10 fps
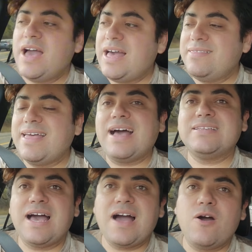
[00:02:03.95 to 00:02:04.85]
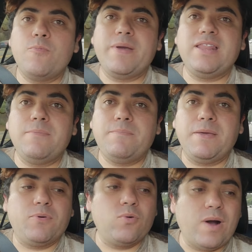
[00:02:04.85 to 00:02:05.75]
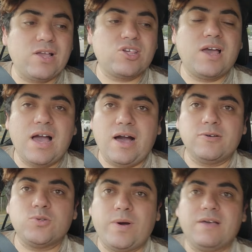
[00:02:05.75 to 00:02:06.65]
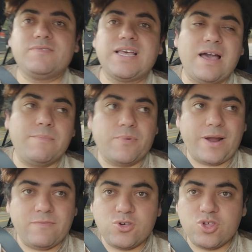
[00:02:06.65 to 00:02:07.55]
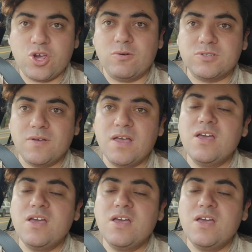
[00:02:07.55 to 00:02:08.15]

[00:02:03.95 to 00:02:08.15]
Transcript: and that's how many people watch Housewives and Bravo shows.